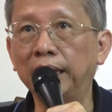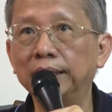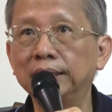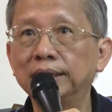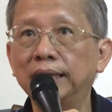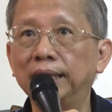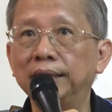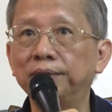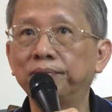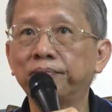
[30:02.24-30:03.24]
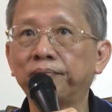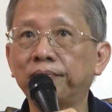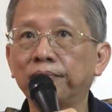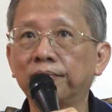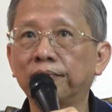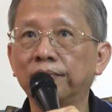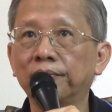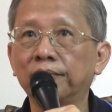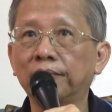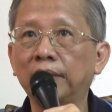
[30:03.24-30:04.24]
understanding.
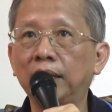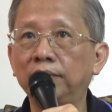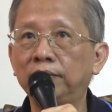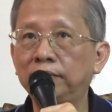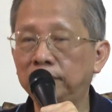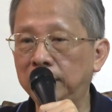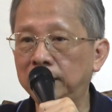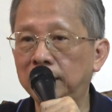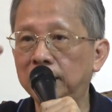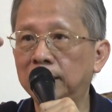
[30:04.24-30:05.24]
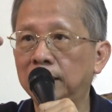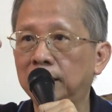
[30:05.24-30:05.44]
And when the